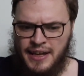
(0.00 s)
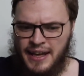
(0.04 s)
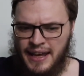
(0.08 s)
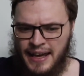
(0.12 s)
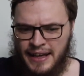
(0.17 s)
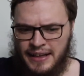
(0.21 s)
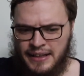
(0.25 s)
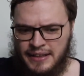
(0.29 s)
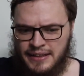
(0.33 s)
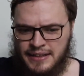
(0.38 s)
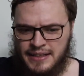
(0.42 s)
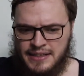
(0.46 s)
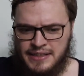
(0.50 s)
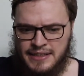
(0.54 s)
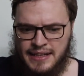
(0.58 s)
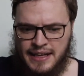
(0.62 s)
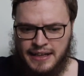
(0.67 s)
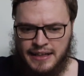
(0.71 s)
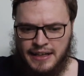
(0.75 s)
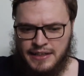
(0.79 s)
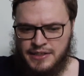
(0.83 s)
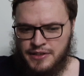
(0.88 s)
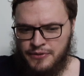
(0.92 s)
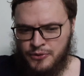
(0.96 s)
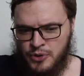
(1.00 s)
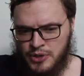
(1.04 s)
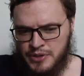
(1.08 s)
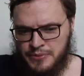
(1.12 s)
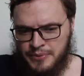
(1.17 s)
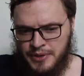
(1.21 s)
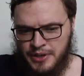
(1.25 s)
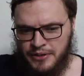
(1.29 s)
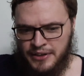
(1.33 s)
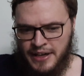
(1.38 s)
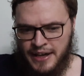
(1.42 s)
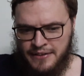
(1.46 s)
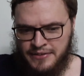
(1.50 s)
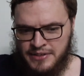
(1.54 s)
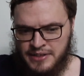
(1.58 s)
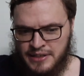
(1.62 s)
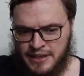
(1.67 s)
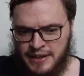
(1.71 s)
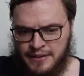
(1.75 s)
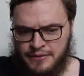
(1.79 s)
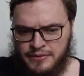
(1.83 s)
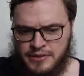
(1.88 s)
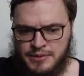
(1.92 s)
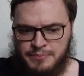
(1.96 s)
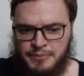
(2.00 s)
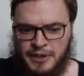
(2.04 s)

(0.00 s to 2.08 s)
And in this day and age, of course, we don't have slaves.